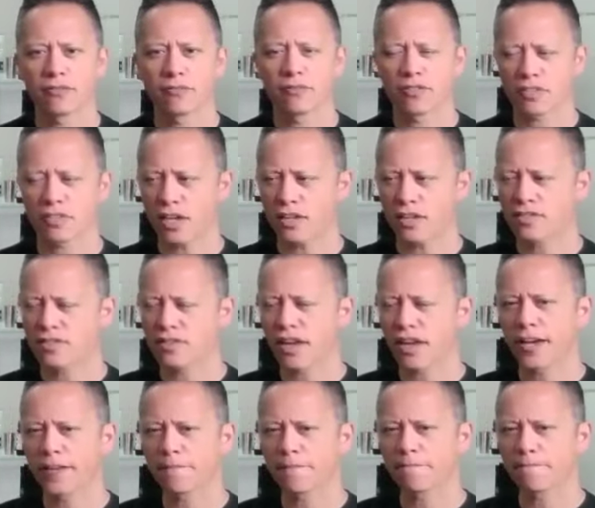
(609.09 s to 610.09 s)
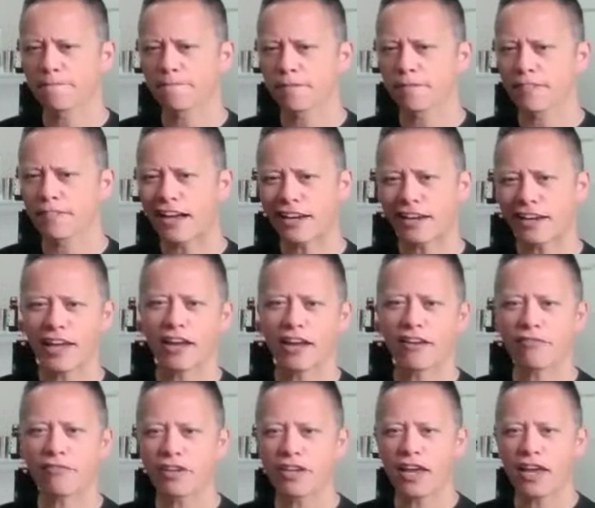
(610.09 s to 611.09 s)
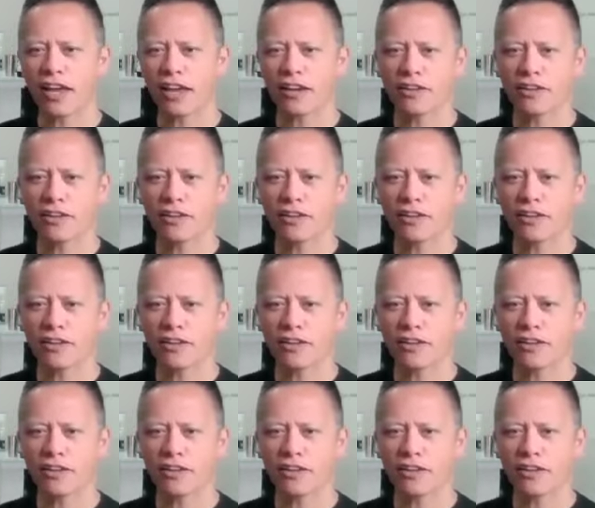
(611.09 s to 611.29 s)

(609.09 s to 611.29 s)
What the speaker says: states that not every